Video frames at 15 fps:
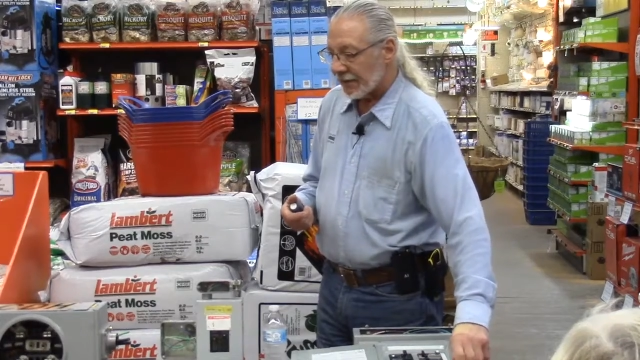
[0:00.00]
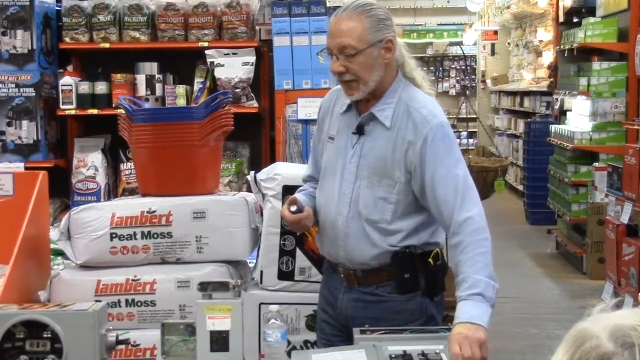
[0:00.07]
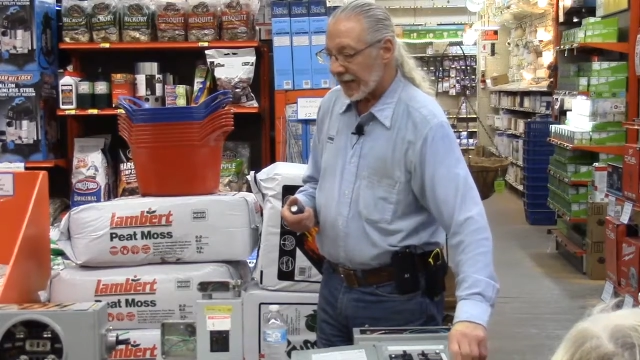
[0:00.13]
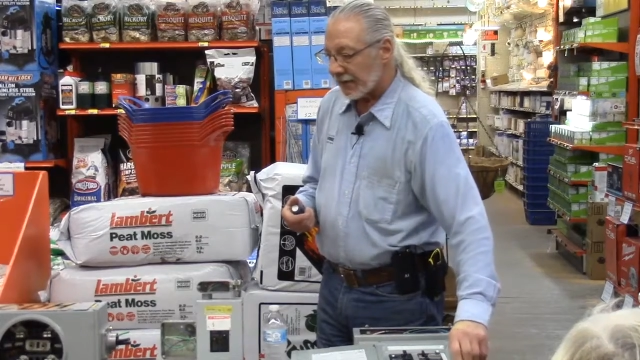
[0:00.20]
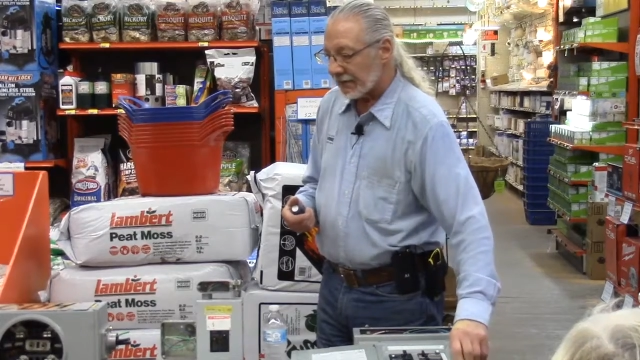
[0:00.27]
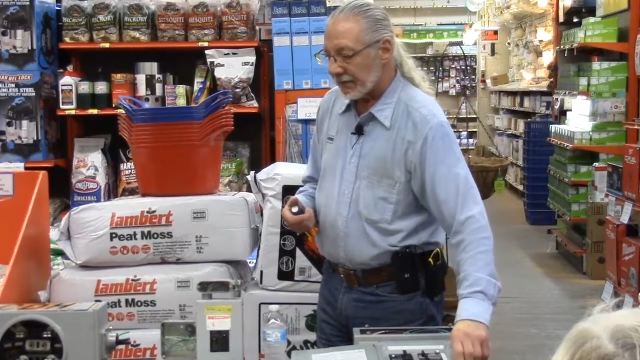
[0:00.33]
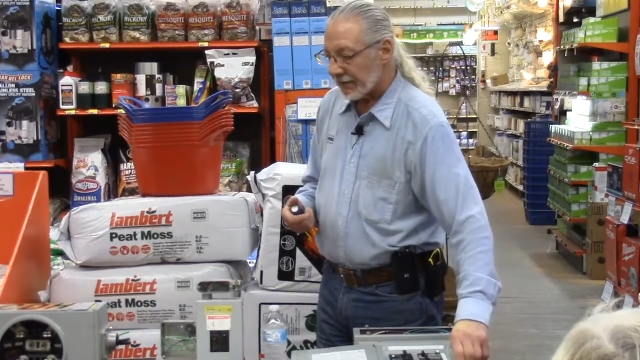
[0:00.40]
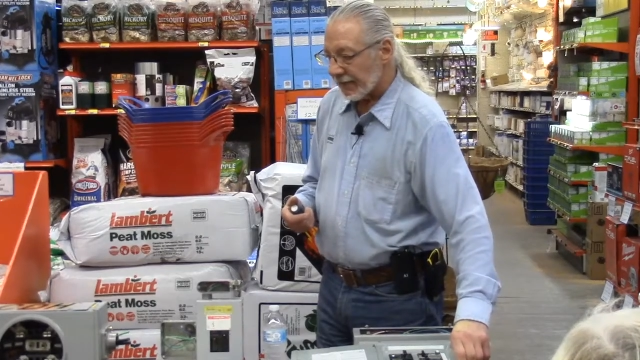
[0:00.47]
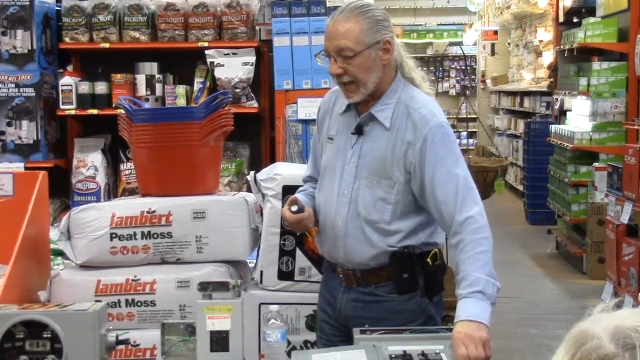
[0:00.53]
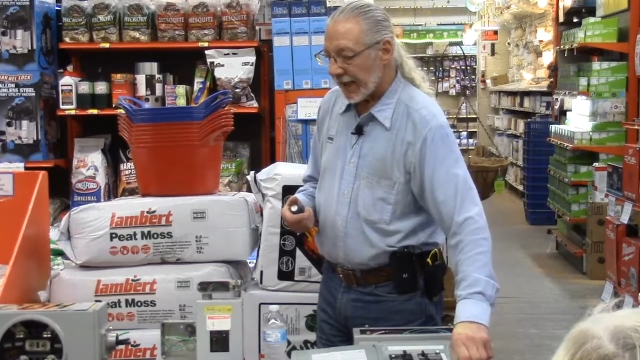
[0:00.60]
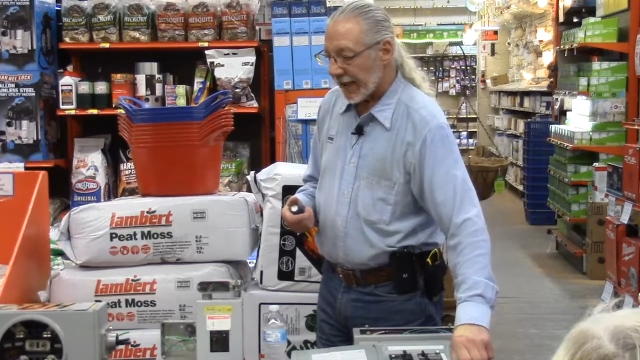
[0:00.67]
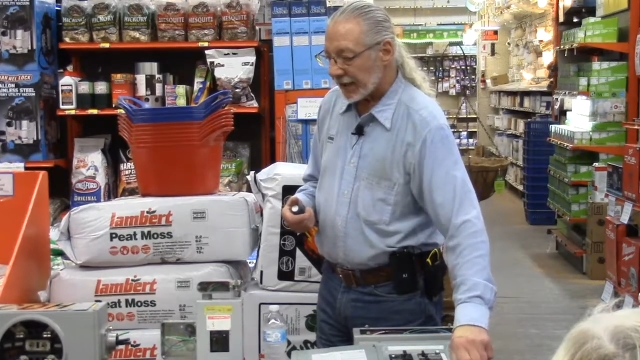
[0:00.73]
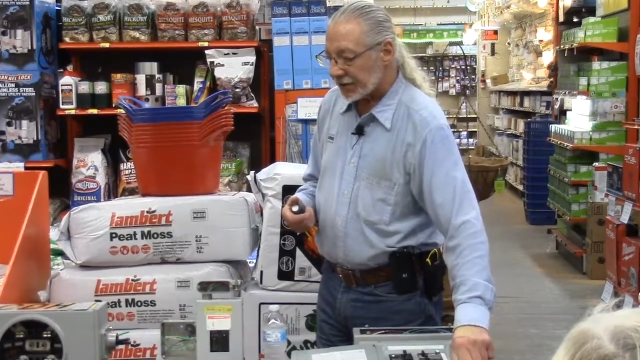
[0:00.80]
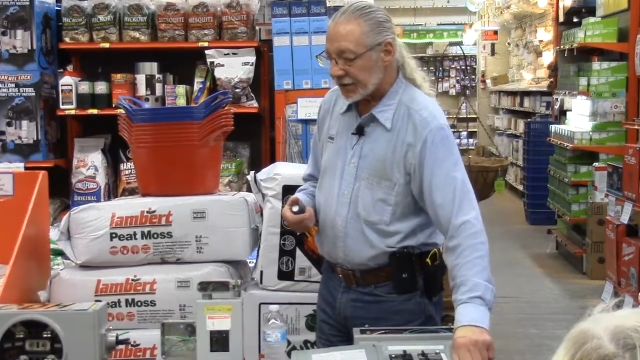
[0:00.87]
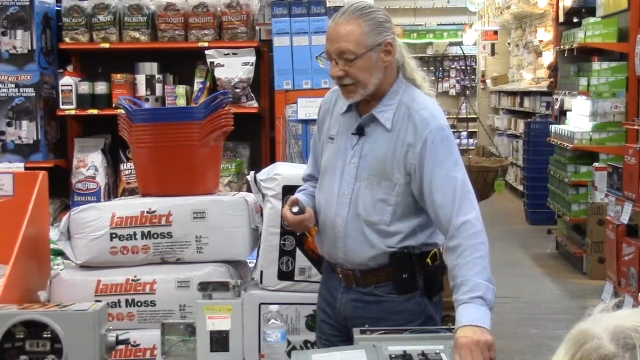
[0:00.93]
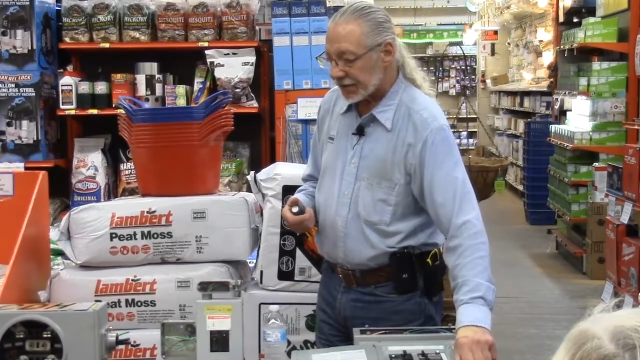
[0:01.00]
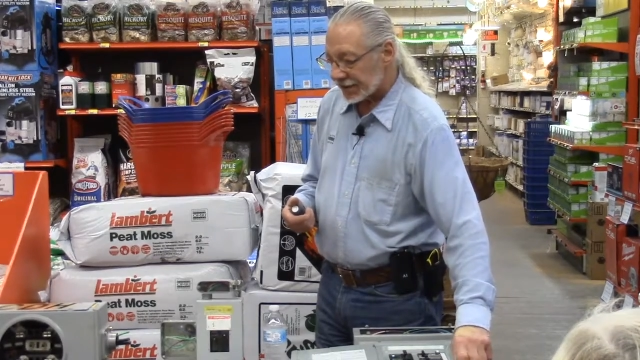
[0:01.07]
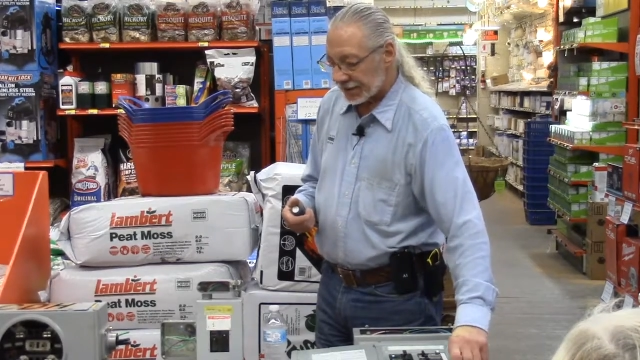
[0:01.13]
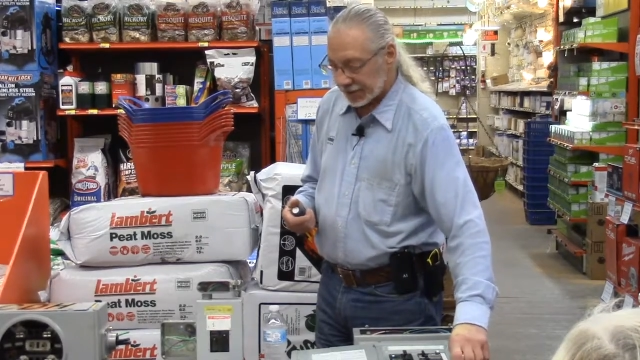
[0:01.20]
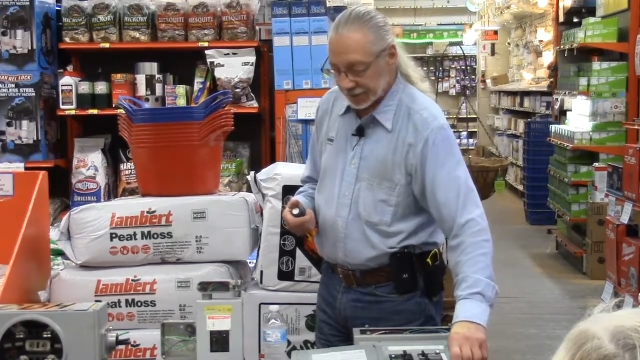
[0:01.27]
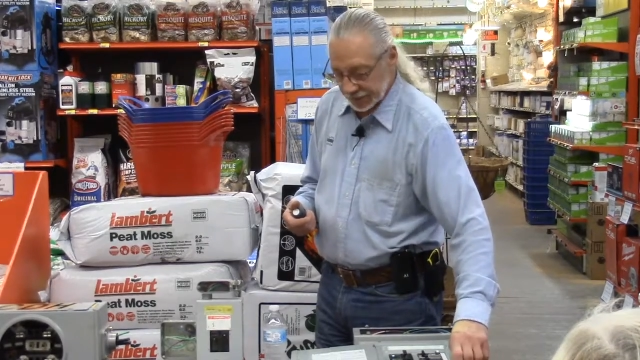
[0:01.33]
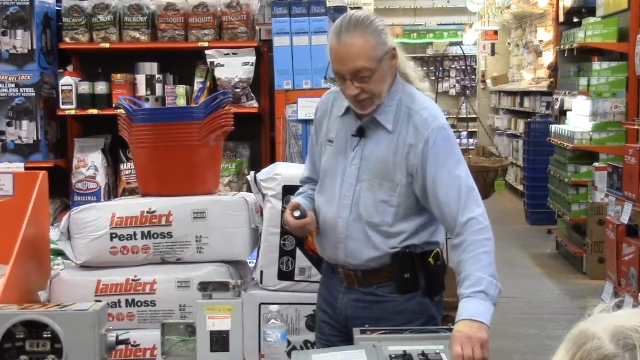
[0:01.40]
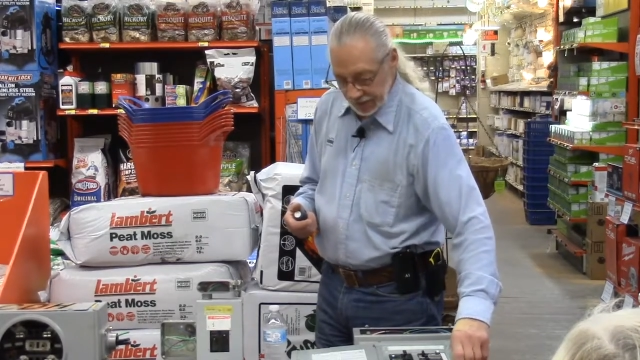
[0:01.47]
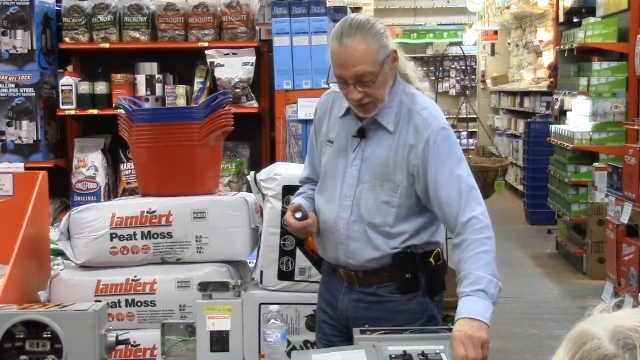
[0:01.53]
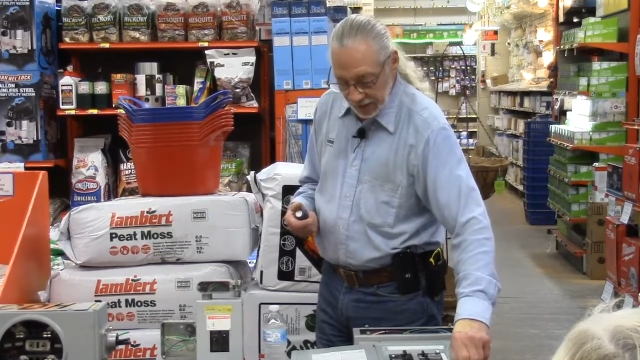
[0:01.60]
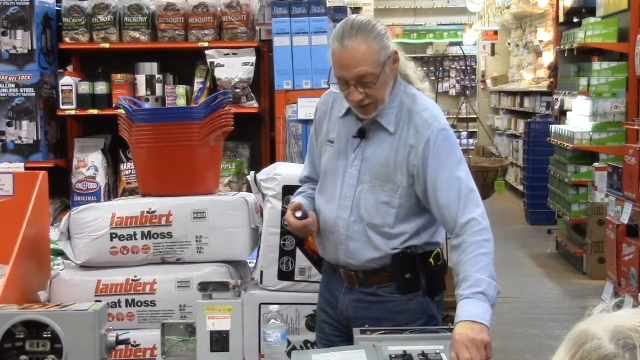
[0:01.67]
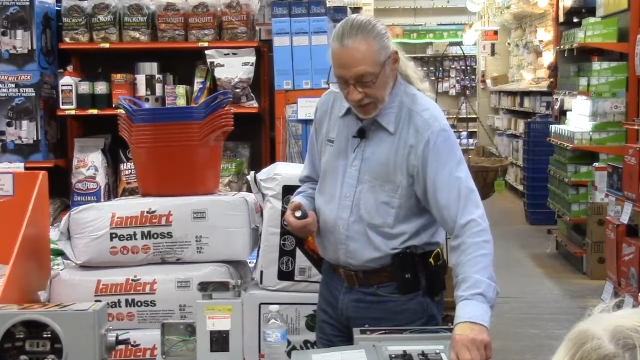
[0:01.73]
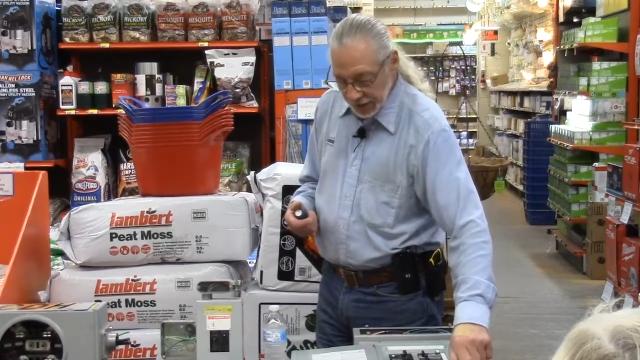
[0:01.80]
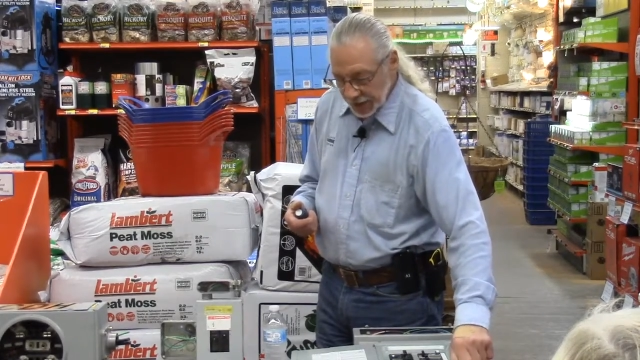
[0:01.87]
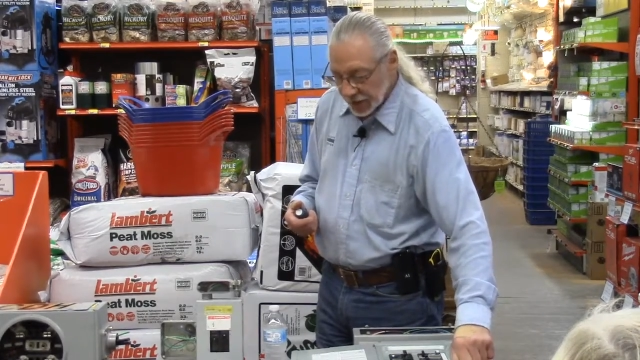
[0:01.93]
that match
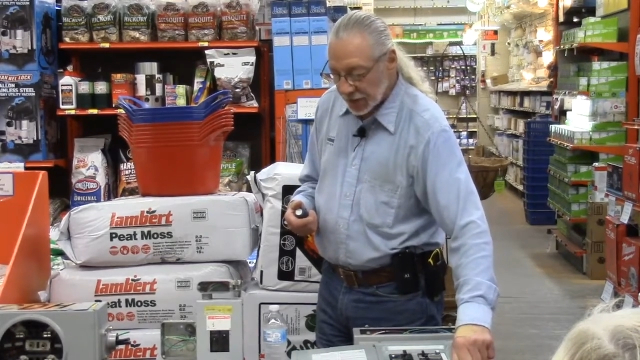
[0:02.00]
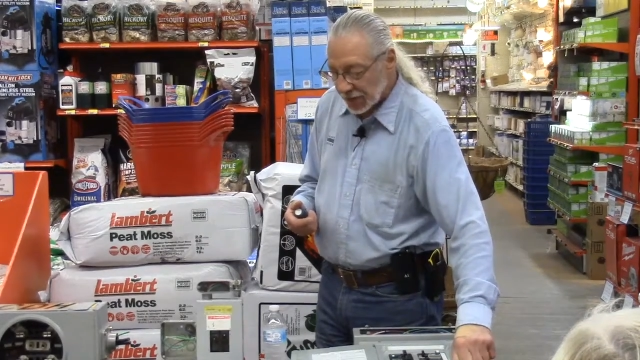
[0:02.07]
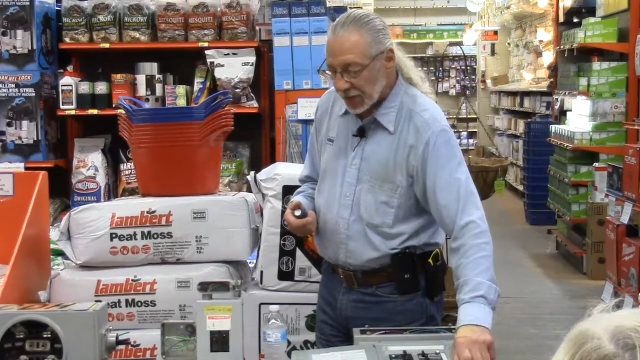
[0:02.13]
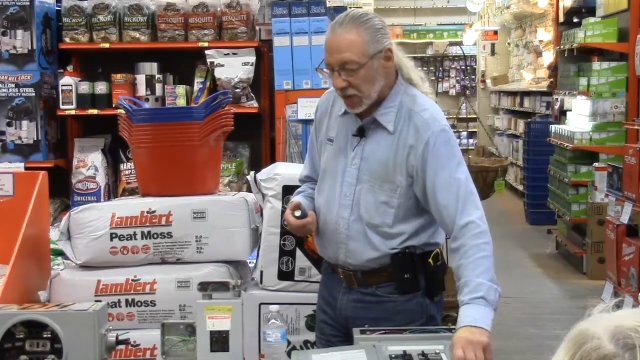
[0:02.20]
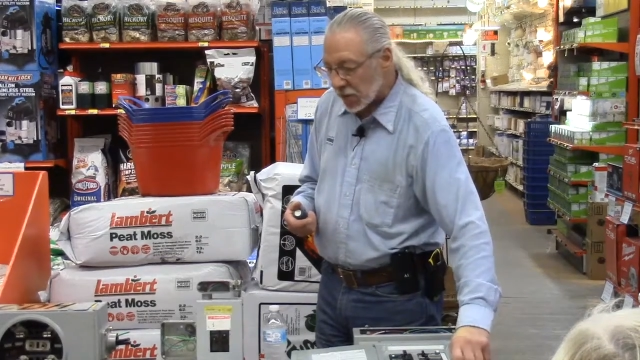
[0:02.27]
your